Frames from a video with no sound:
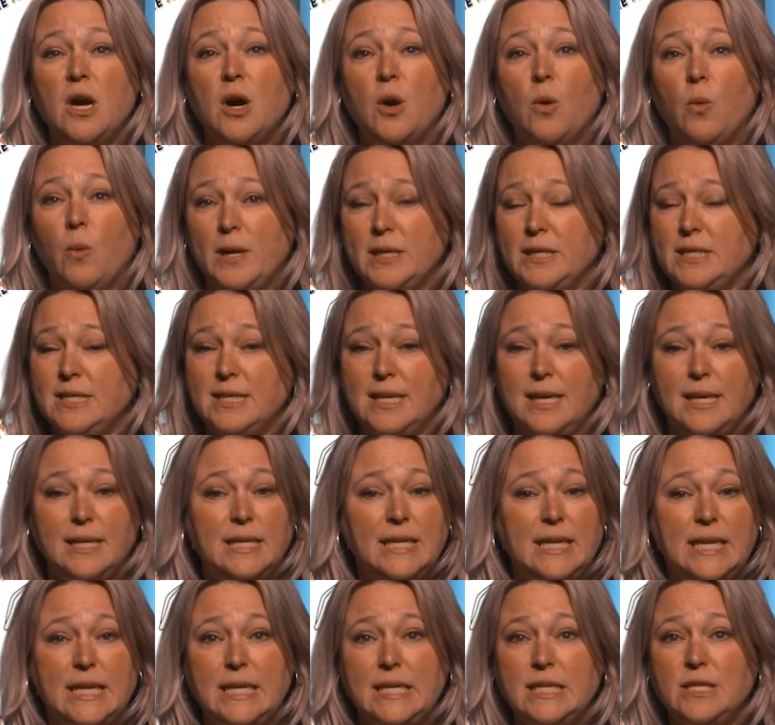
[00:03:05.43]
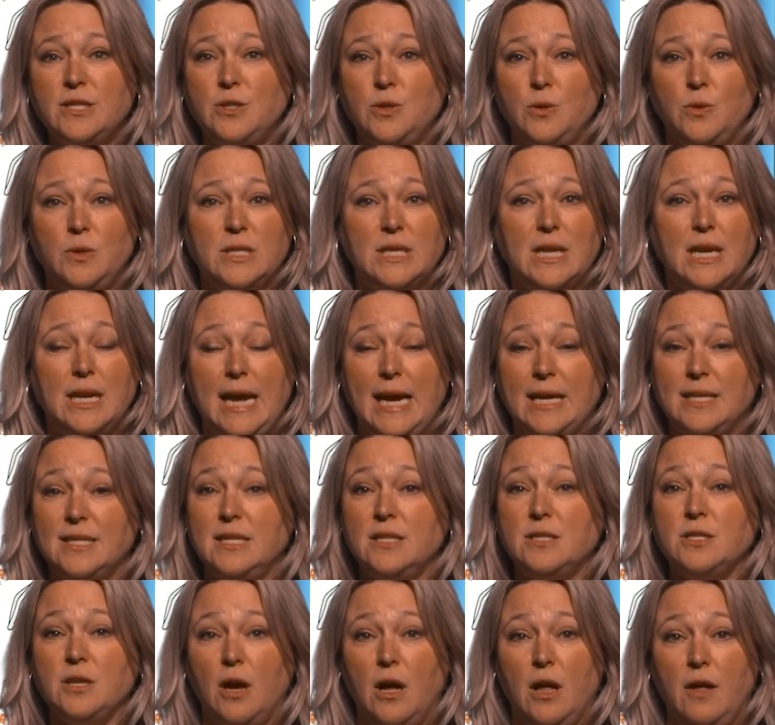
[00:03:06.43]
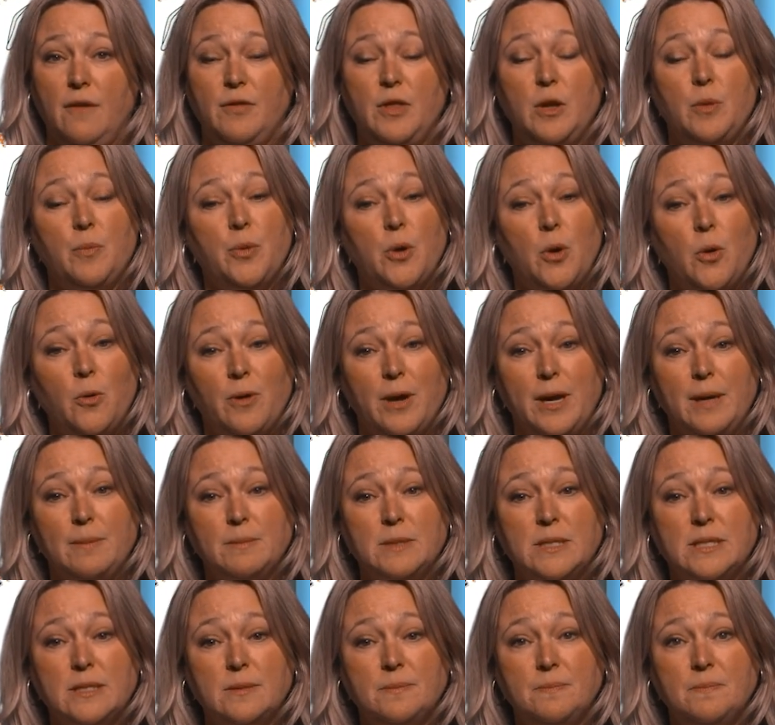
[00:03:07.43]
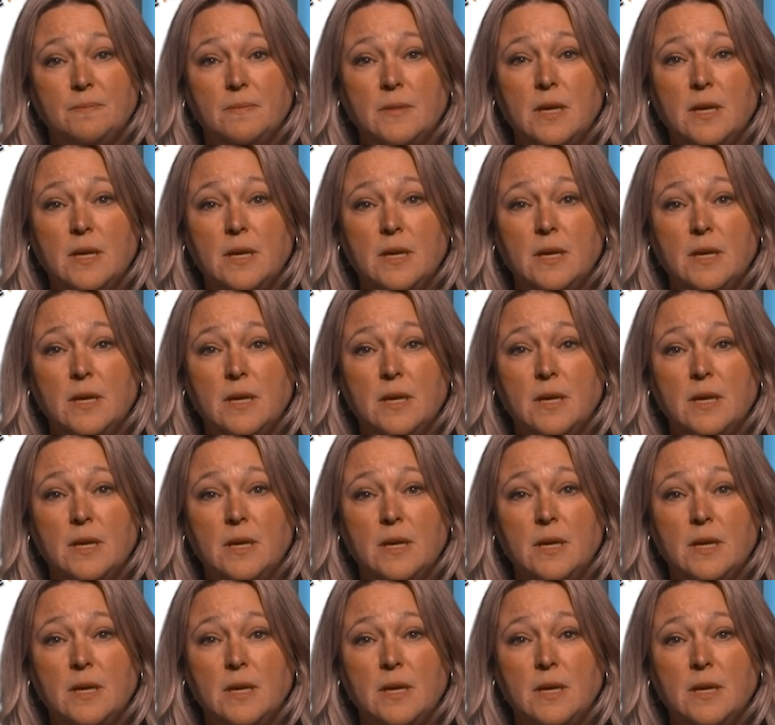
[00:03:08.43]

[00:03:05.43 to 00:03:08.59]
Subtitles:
Once signed in, students can access all of their programs.